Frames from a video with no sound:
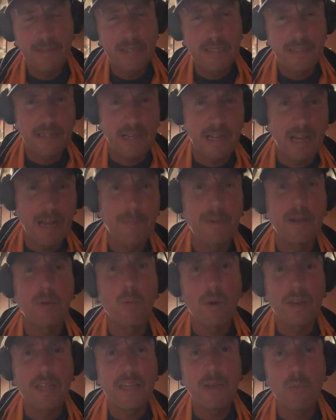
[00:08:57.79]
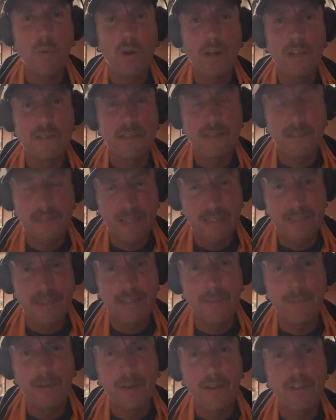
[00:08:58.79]
thing's going to happen. And what he wants
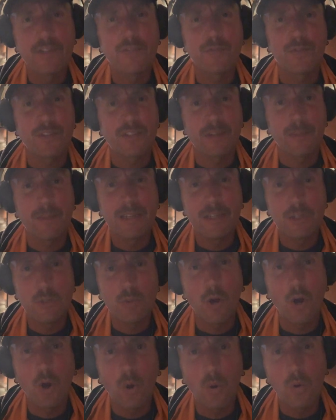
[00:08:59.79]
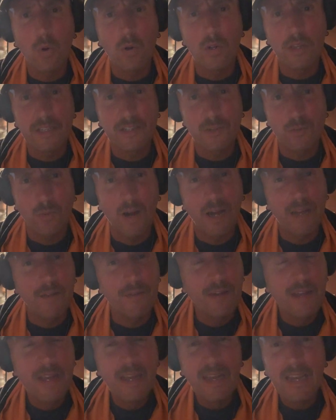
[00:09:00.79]
is for somebody to ogle his wife.
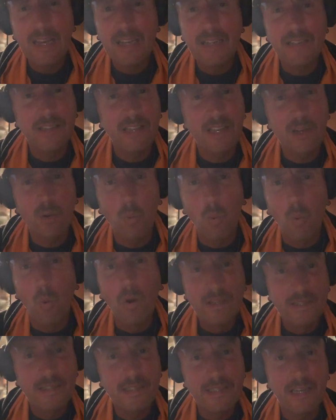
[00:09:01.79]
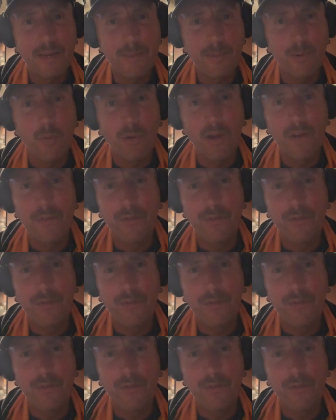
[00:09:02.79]
He's like one step away